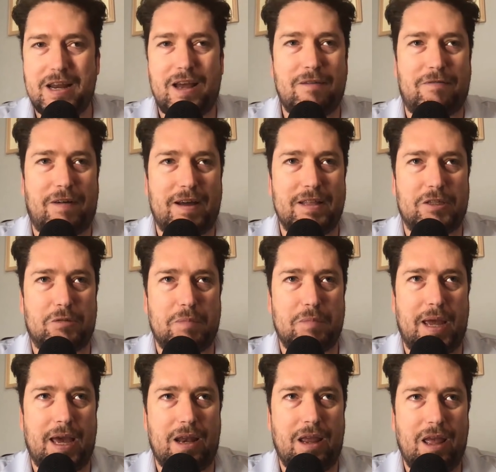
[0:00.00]
identify this
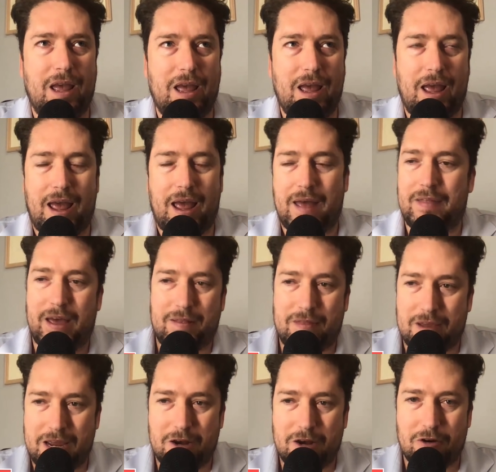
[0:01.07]
man. And
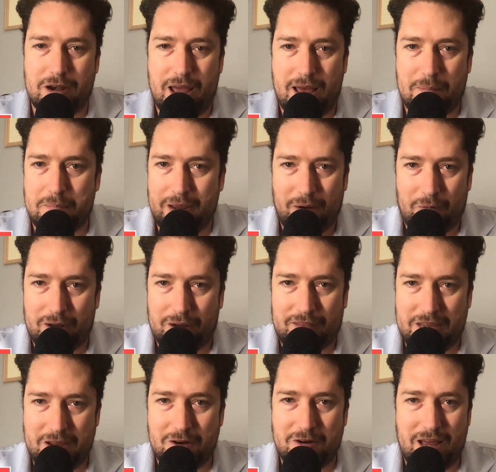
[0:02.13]
then the internet, being
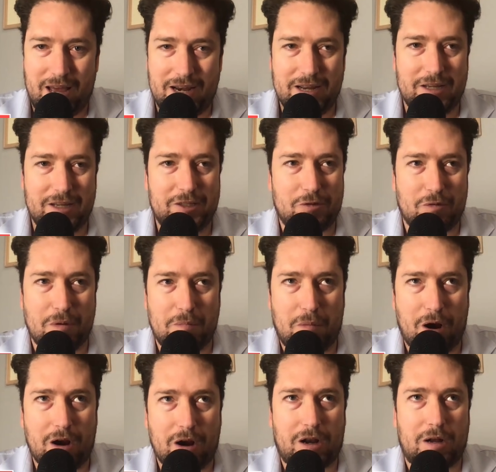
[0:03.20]
what the internet is, a
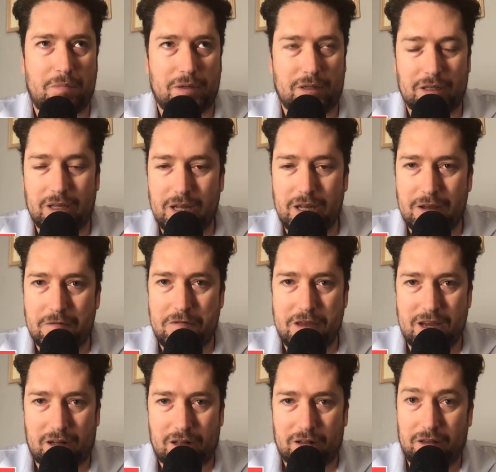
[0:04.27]
remarkable
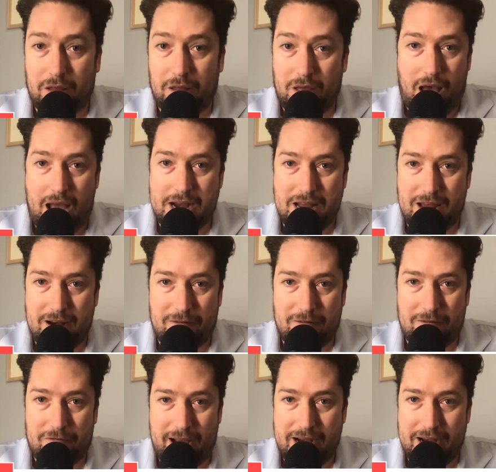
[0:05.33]
vehicle,
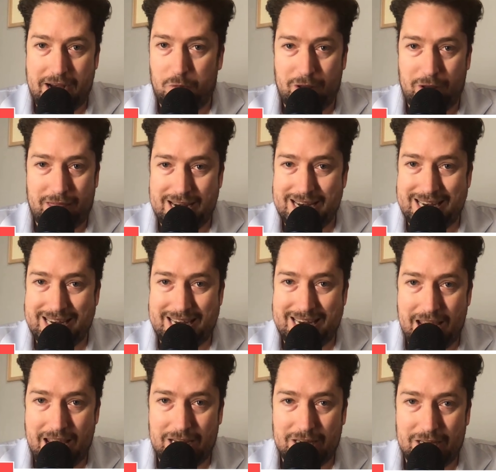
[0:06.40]
identified him within
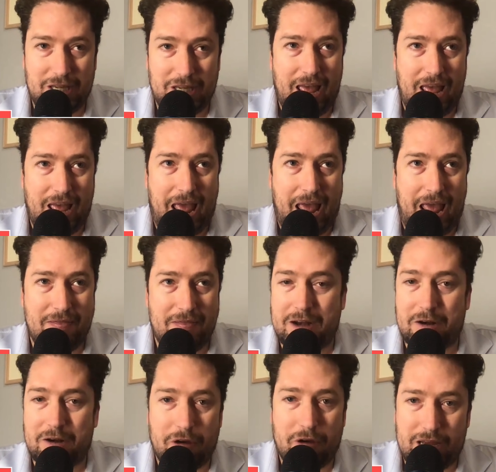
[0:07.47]
days, and
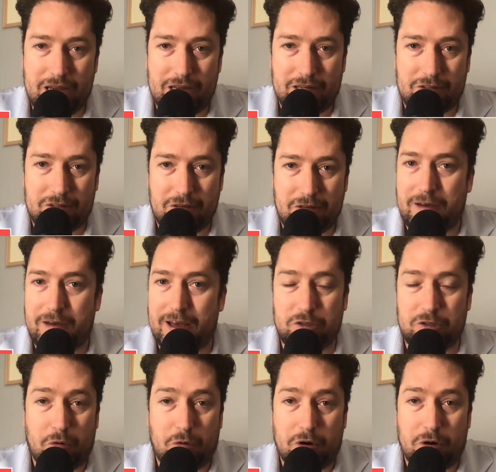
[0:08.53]
then crickets. The
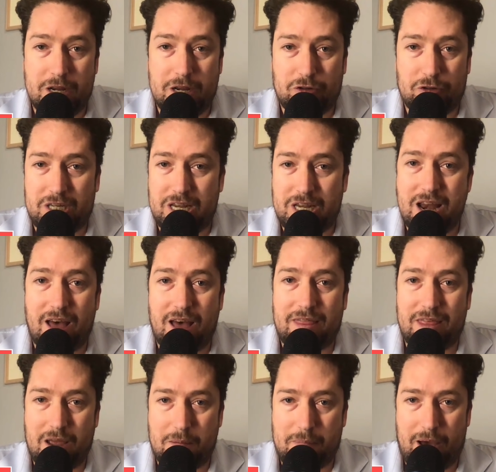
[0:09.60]
feds weren't interested,
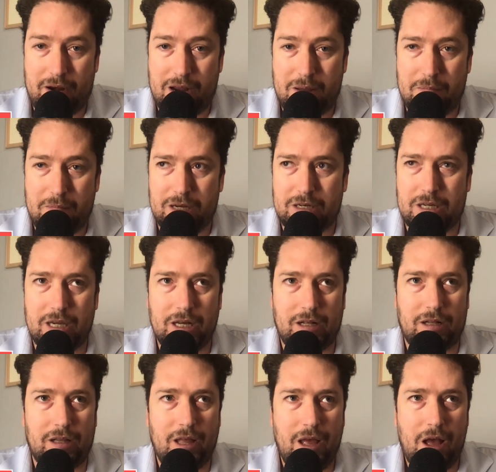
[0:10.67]
nothing about him,
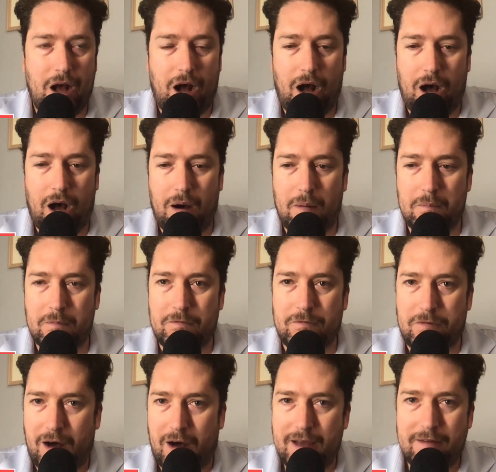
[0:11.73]
until
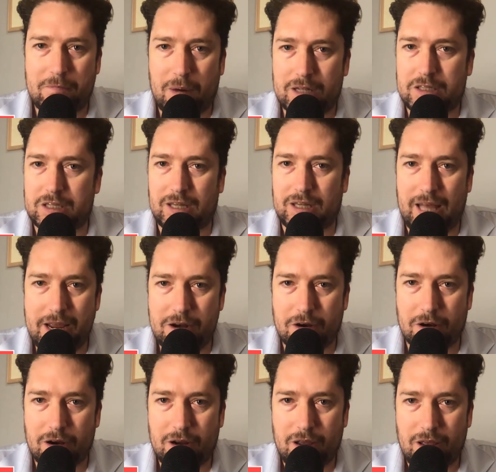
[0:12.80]
5 months
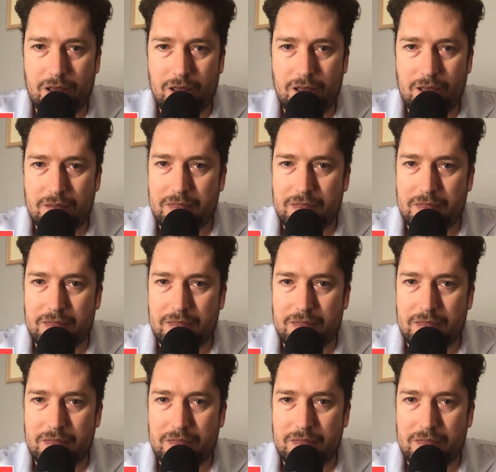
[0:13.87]
later,